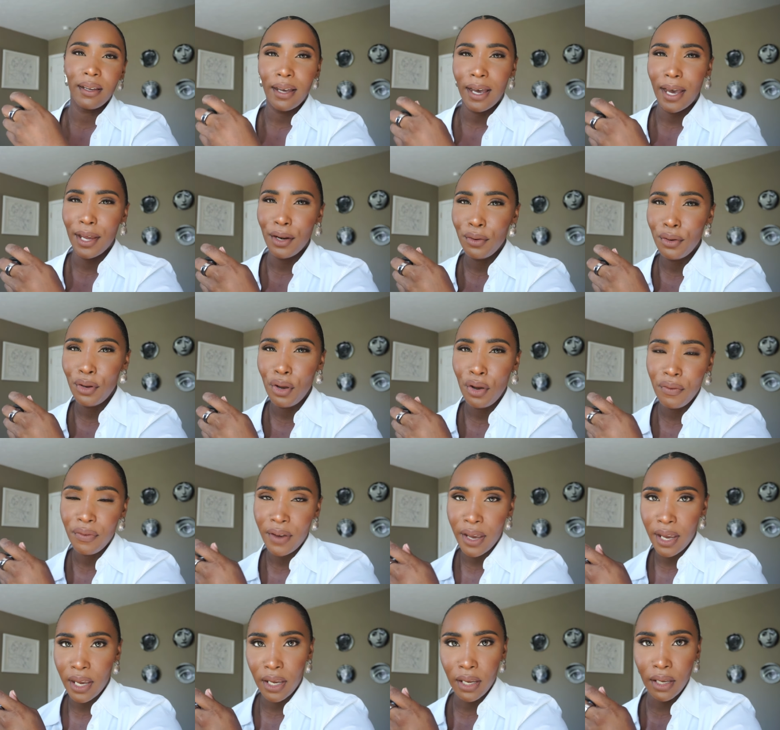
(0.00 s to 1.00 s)
I don't know if
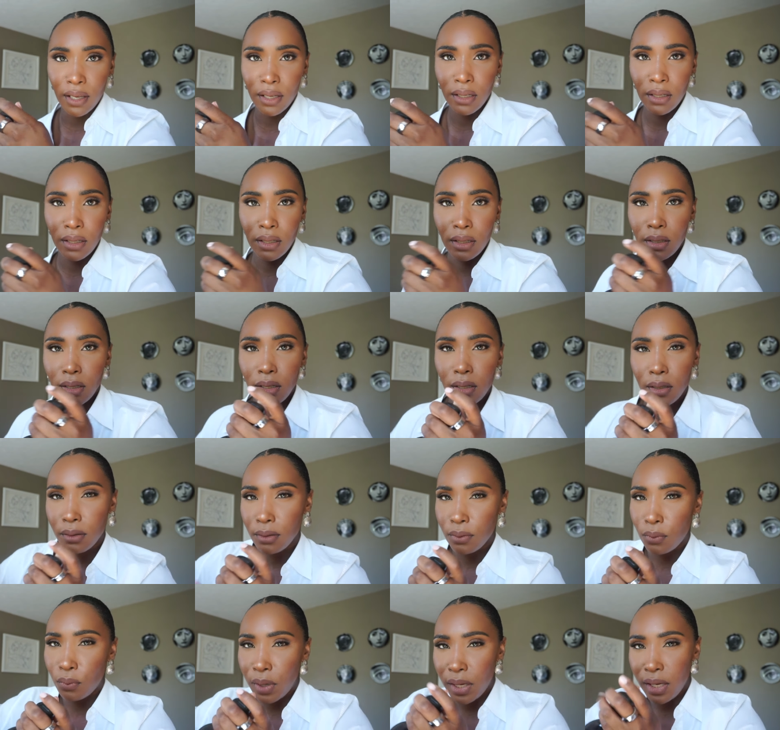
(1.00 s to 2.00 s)
I
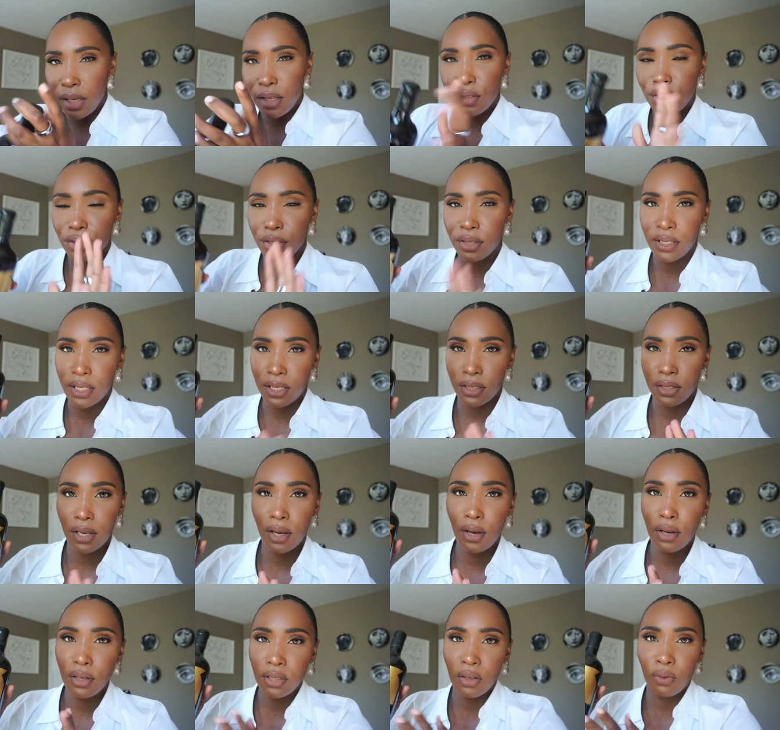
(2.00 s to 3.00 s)
went into
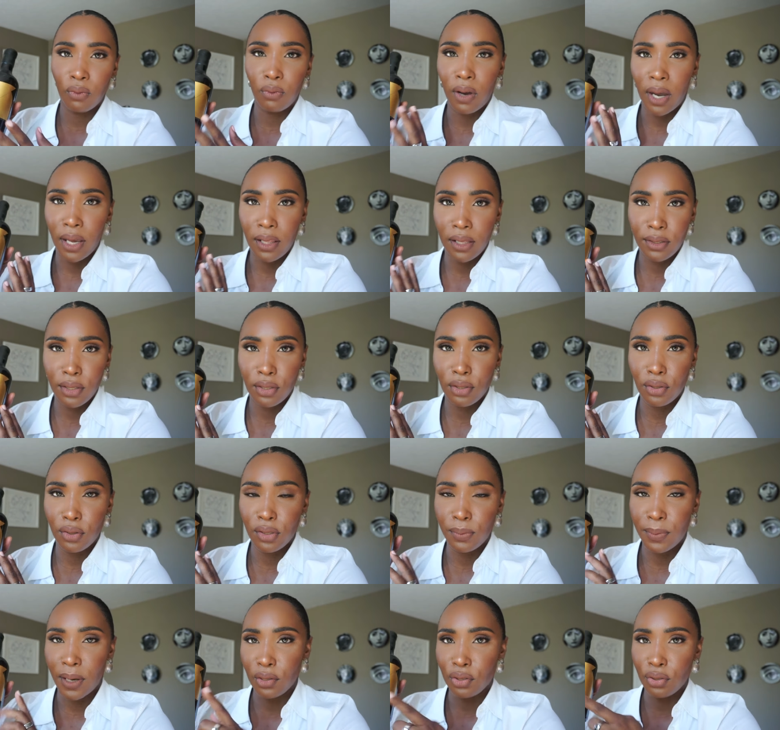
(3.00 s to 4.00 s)
details of why this is so
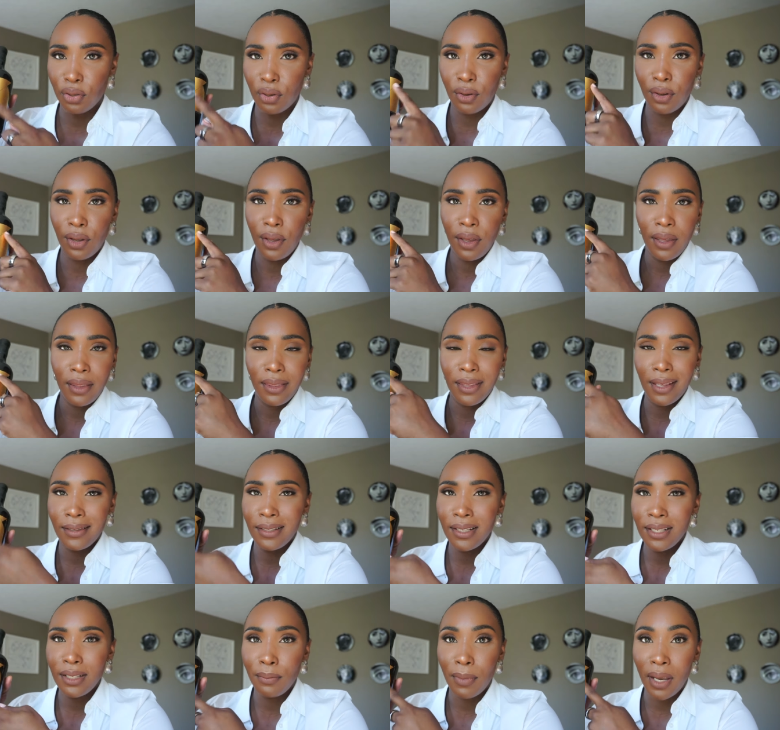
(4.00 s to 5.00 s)
special. This
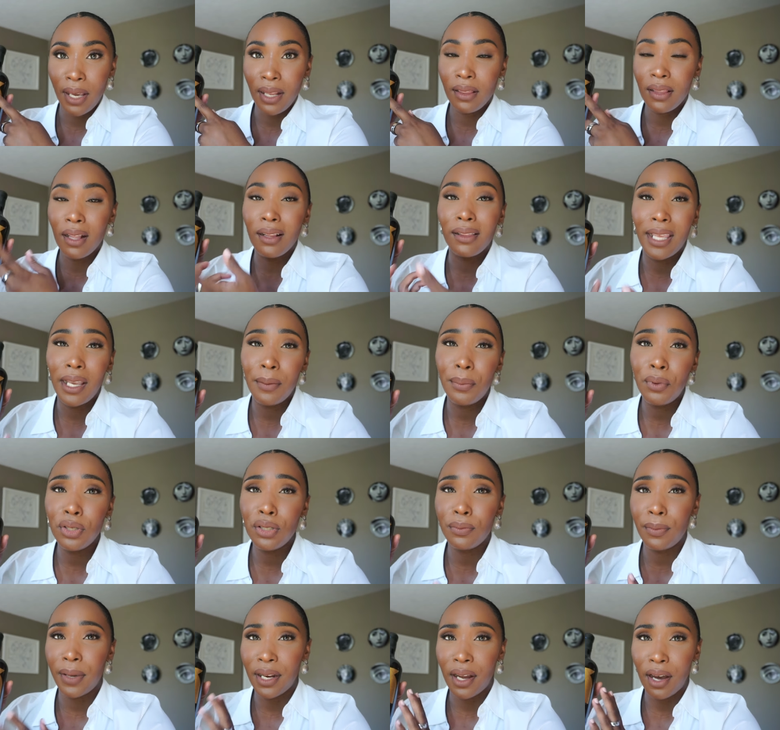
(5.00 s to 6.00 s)
is made, the
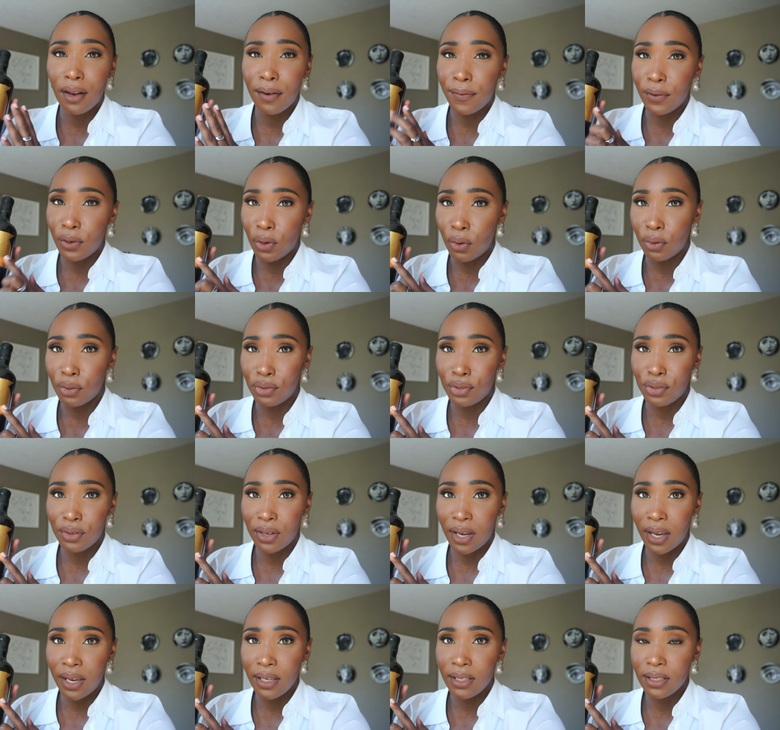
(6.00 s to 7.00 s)
label's made out of gold, you
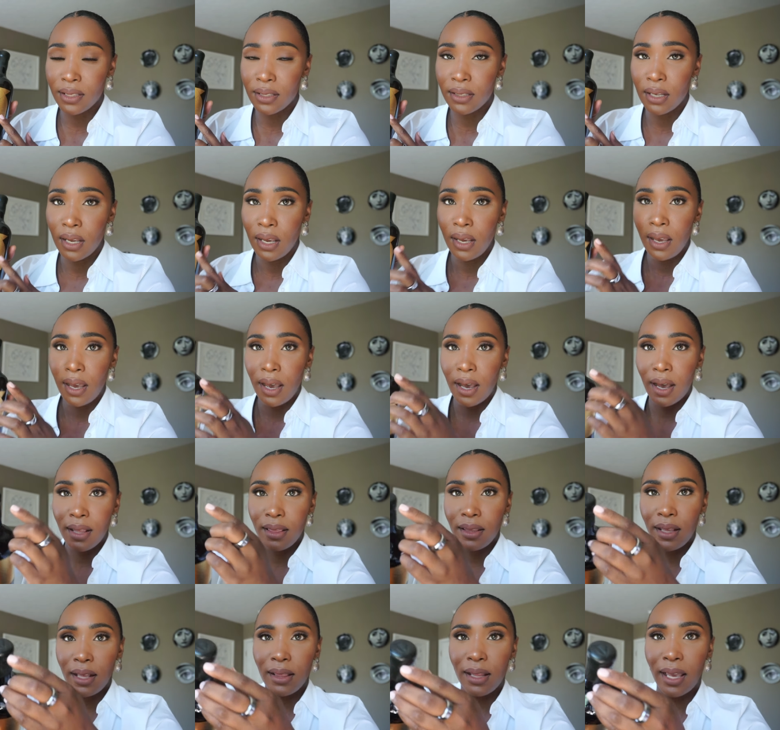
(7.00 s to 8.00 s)
guys.
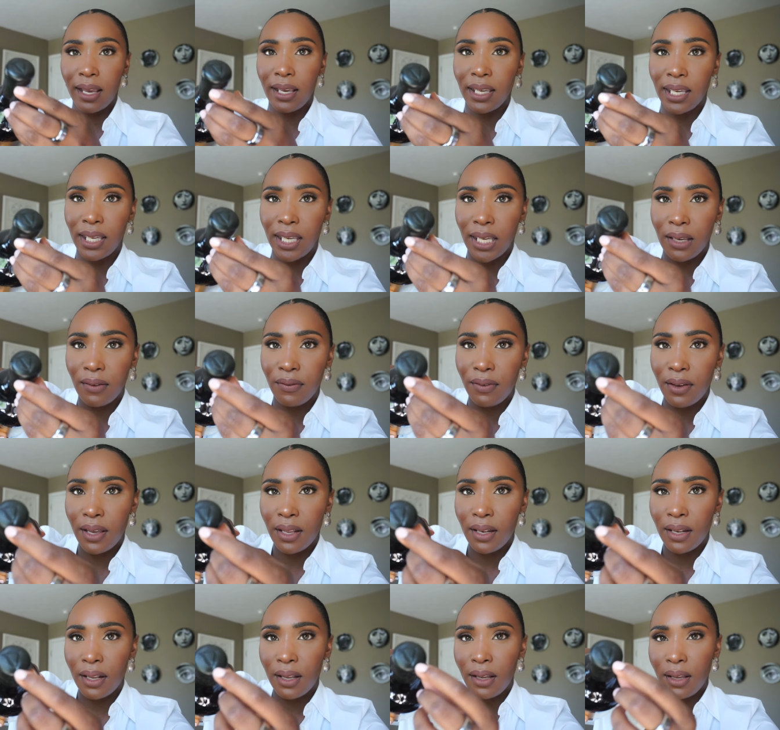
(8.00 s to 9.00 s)
And then like
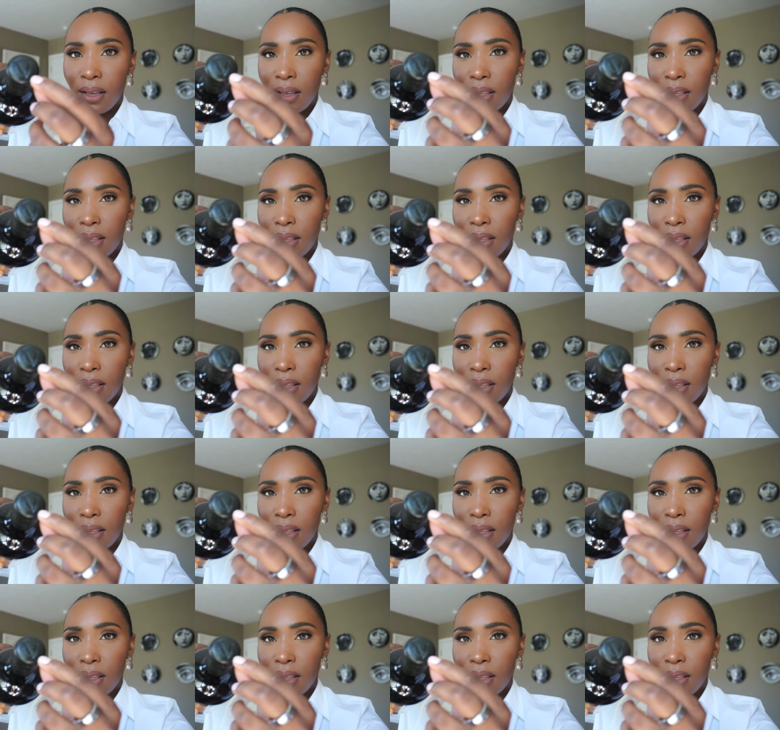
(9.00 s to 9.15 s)
even